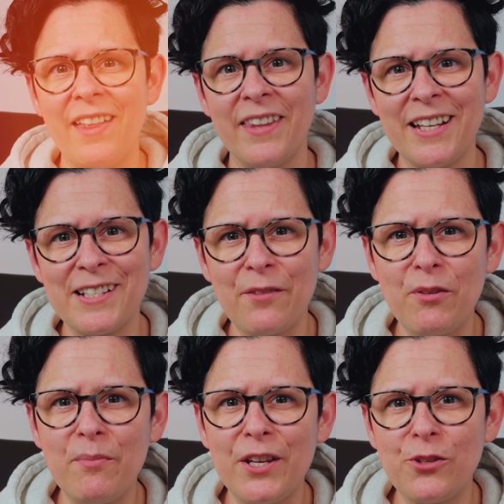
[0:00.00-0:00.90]
And that's
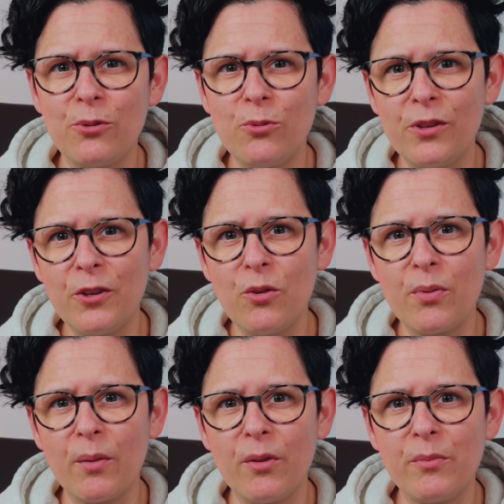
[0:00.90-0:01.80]
every major audio
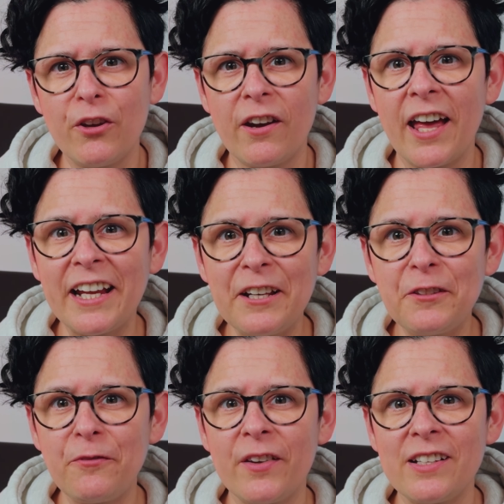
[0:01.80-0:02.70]
problem you're likely
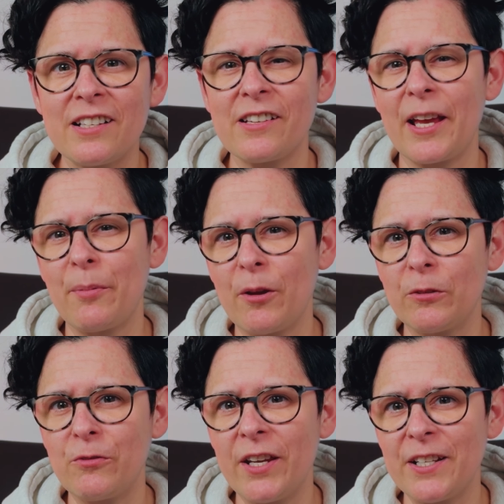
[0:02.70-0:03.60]
to face as a
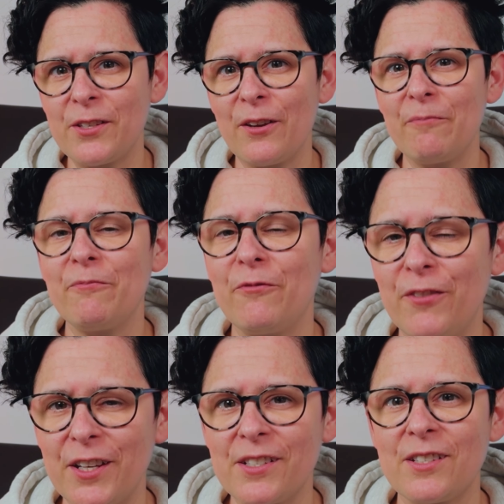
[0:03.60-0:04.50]
CapCut creator
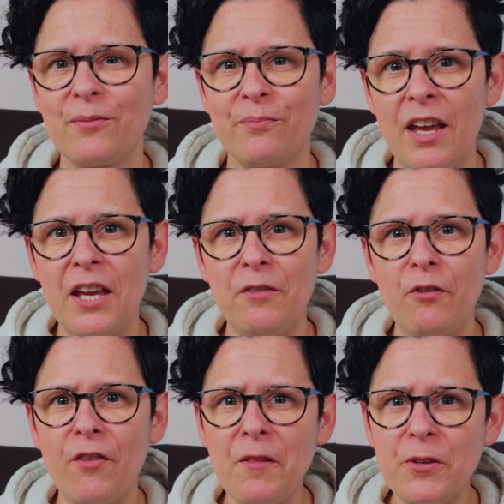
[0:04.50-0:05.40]
fixed. If
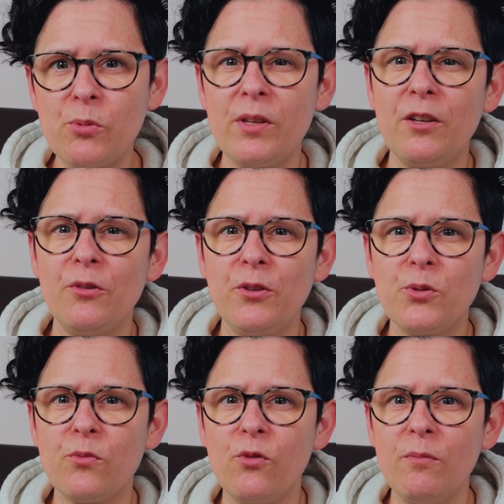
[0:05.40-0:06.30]
you found this video
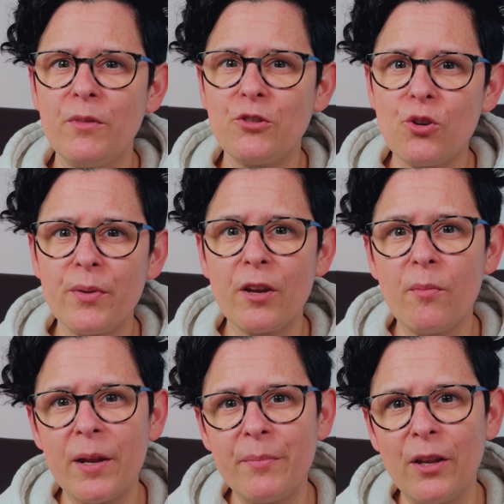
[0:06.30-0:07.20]
useful, drop a
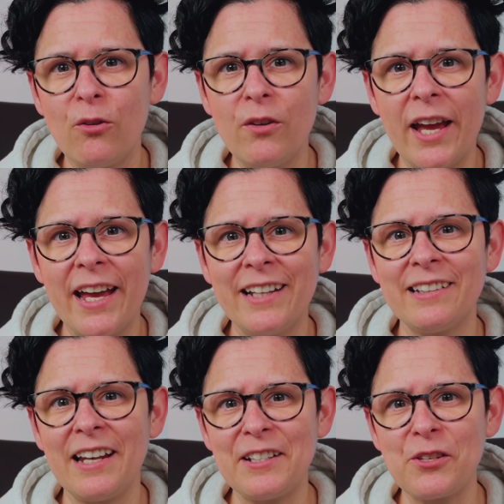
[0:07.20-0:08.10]
comment below and
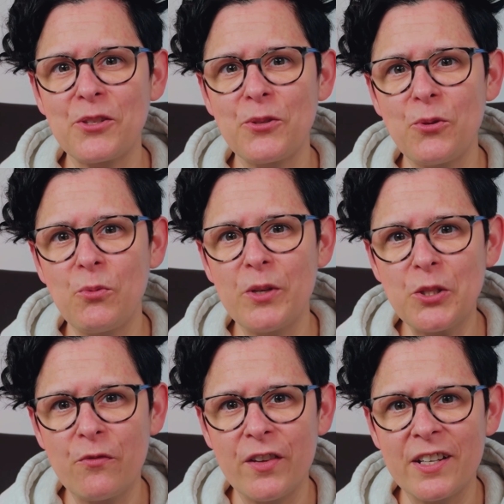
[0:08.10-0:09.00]
let us know
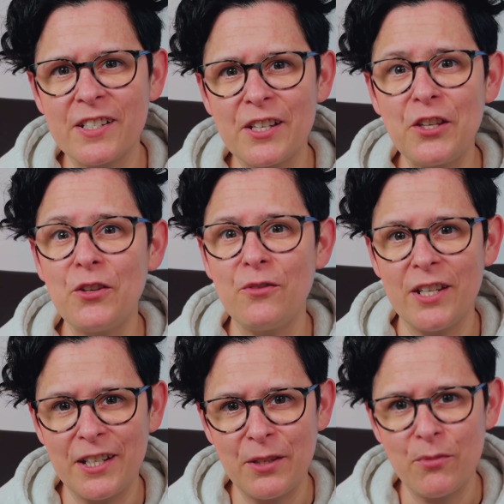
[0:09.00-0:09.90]
which fix you
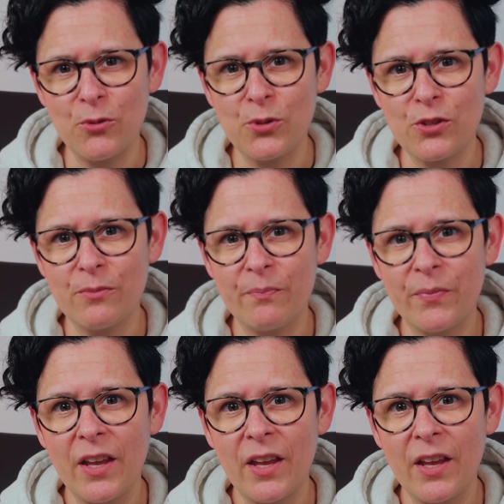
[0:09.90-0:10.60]
needed most.